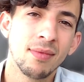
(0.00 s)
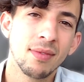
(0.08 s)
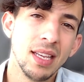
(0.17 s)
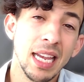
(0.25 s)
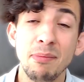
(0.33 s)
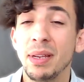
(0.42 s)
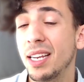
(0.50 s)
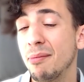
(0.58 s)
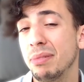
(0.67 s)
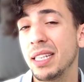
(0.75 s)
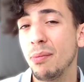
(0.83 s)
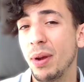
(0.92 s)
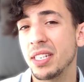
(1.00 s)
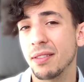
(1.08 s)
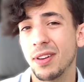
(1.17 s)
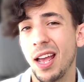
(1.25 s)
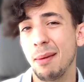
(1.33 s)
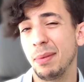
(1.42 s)
It'd be a complete waste of
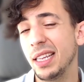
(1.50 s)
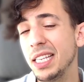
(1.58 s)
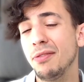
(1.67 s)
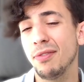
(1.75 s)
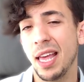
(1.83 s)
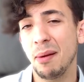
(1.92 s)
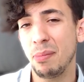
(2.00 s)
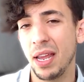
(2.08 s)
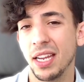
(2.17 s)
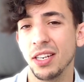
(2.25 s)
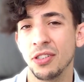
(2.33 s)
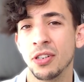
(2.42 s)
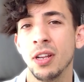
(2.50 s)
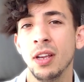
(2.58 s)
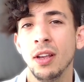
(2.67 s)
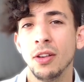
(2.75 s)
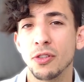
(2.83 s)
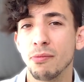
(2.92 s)
time, at least for that page.
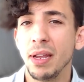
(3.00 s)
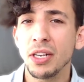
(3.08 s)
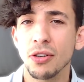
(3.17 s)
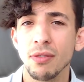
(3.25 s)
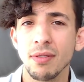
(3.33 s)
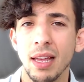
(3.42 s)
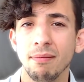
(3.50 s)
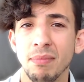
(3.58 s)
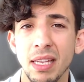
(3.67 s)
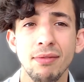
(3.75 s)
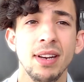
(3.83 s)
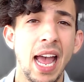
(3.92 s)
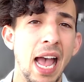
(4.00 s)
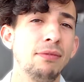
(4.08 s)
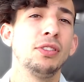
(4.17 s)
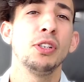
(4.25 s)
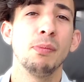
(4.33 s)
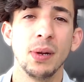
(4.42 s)
So make sure that even
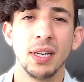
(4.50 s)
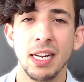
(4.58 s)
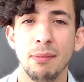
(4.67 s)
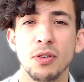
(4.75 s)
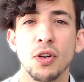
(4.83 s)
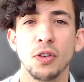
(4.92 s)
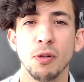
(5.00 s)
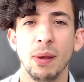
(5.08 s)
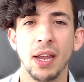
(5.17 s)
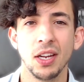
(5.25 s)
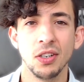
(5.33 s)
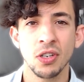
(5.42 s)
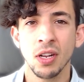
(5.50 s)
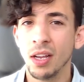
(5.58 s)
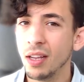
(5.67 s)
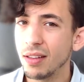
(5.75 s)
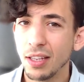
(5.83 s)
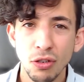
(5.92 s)
after you put an image on your page,
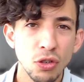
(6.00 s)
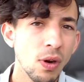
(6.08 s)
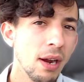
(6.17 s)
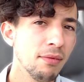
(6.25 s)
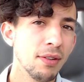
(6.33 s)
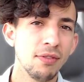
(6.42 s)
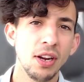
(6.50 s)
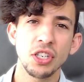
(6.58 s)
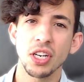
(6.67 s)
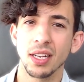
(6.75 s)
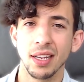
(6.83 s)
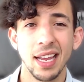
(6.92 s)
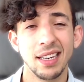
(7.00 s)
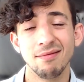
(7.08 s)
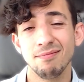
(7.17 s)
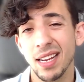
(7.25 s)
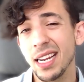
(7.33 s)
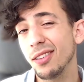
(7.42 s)
that you try refreshing
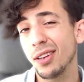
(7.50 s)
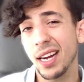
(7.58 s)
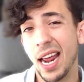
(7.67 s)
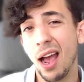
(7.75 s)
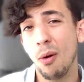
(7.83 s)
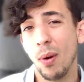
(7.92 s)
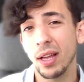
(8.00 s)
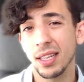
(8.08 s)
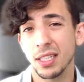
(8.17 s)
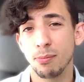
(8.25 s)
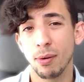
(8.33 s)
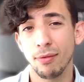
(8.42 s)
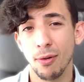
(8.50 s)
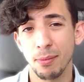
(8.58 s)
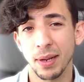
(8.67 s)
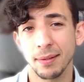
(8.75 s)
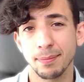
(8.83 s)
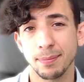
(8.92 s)
and take a look at how well it's
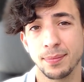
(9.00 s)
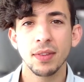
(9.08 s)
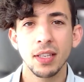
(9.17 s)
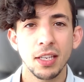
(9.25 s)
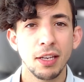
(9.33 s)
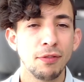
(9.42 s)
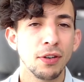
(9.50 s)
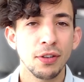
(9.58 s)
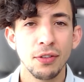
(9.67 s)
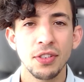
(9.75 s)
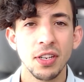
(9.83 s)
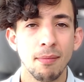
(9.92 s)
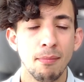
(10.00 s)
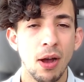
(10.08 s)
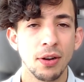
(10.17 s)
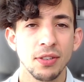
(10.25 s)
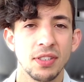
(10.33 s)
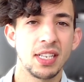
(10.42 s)
performing. If you're using a
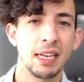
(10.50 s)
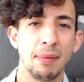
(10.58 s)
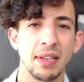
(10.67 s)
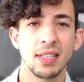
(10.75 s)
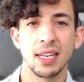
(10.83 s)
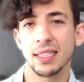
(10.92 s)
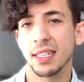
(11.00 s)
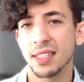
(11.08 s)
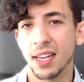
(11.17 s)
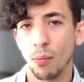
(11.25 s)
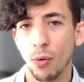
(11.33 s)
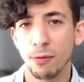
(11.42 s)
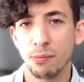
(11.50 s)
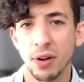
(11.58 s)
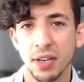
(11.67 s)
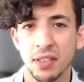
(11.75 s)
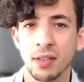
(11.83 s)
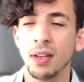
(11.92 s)
modern CMS like, let's say,
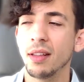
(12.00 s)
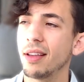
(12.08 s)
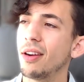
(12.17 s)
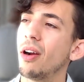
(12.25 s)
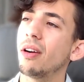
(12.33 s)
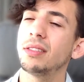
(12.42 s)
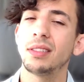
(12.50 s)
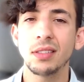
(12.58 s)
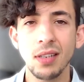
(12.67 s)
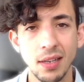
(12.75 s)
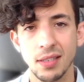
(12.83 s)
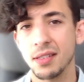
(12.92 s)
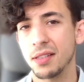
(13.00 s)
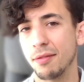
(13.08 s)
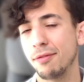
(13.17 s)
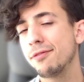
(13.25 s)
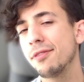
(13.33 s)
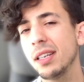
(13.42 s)
WordPress, there are dozens of
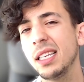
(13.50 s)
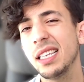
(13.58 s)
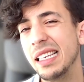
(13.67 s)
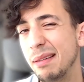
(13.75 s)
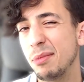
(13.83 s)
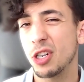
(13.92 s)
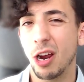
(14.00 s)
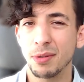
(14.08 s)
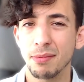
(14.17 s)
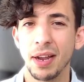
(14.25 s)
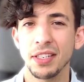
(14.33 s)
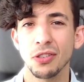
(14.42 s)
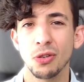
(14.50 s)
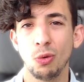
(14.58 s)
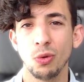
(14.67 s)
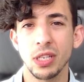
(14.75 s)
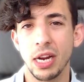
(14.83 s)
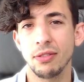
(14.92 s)
free image optimizing
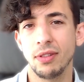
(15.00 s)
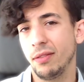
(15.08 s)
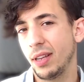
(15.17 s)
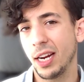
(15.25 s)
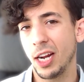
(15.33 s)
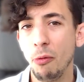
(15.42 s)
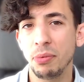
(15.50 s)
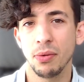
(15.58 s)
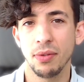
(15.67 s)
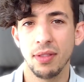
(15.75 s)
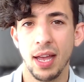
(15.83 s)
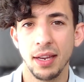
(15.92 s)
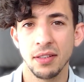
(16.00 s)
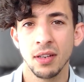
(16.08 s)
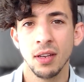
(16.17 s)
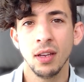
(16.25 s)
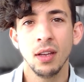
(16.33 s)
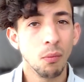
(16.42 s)
tools out there that can help you with that.
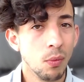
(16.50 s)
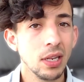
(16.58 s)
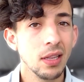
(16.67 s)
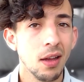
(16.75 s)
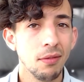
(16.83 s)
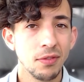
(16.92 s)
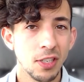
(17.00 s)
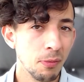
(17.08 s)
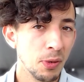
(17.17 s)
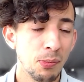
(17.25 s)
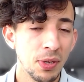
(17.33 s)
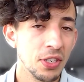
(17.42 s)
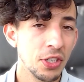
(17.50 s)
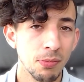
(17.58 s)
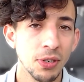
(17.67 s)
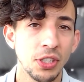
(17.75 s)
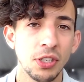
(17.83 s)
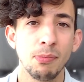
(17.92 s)
We love WP
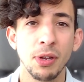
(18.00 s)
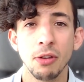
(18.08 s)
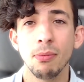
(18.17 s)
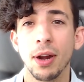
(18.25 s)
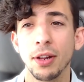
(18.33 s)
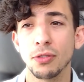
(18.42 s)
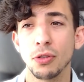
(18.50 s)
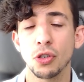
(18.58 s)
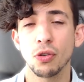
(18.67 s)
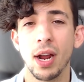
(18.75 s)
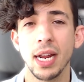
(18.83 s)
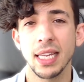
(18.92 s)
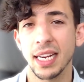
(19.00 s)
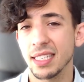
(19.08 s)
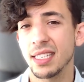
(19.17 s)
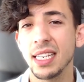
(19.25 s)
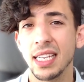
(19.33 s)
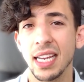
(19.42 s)
Shmush, but you might also try like a
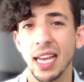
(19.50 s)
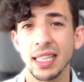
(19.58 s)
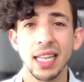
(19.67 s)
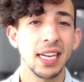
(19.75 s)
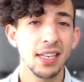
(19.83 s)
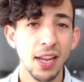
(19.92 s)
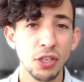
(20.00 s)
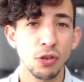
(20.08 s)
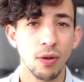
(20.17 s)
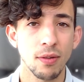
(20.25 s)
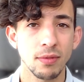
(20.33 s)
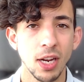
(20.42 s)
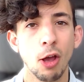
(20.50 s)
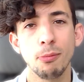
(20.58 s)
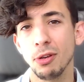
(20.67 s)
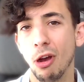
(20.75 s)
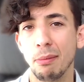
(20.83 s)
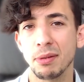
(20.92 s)
CDN like Nitro to help
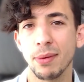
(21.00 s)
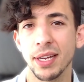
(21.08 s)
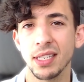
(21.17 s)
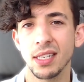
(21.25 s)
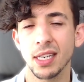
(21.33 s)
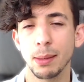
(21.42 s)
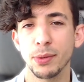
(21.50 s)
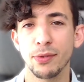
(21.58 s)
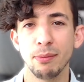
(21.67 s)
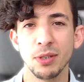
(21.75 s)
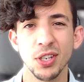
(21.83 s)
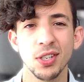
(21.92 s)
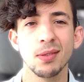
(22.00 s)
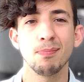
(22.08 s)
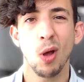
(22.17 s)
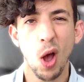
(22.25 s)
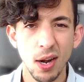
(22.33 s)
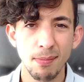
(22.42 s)
you optimize these types of images
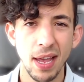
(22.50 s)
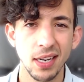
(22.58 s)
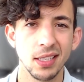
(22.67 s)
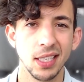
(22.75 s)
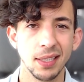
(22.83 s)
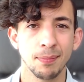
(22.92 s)
automatically.